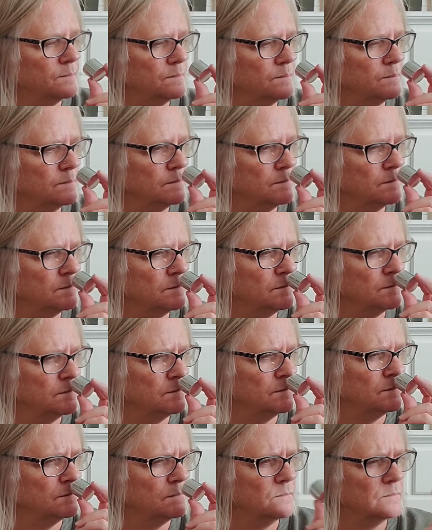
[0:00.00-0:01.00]

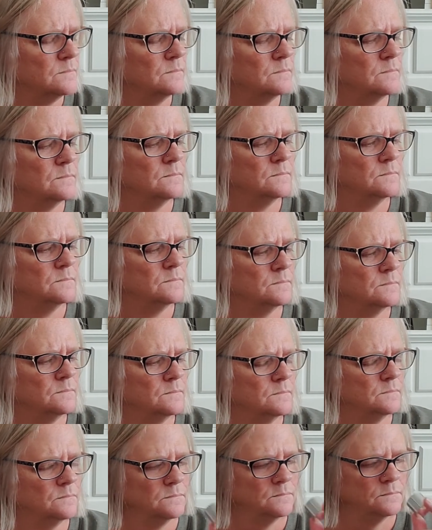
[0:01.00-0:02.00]

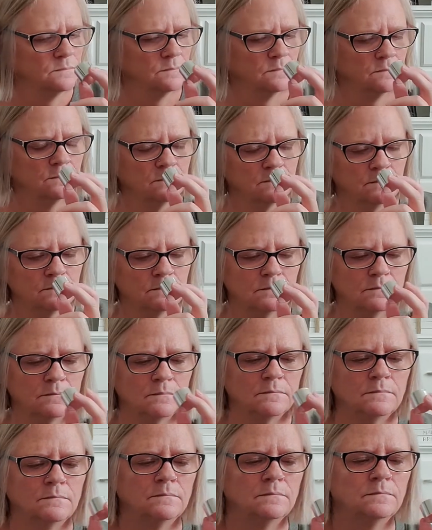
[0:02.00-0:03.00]

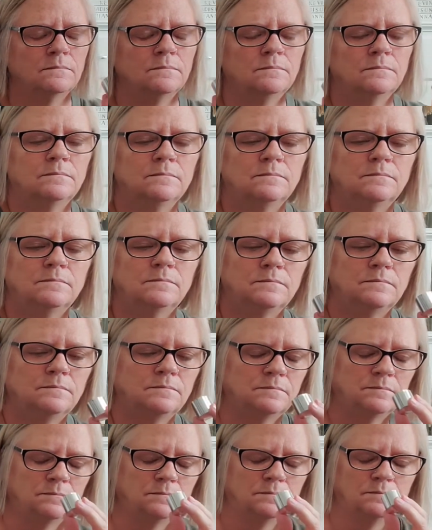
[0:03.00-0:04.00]

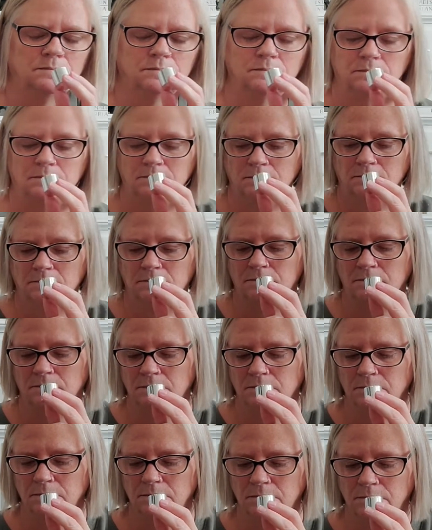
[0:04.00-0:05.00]

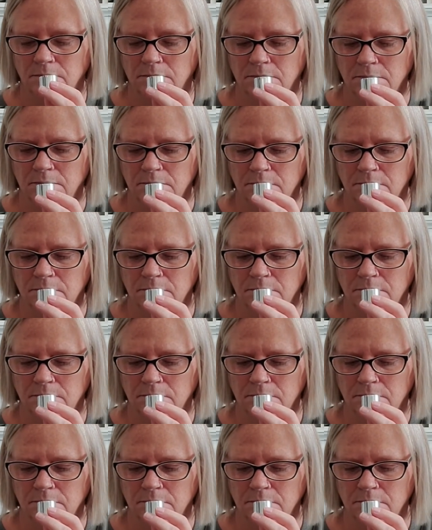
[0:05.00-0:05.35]
[no speech]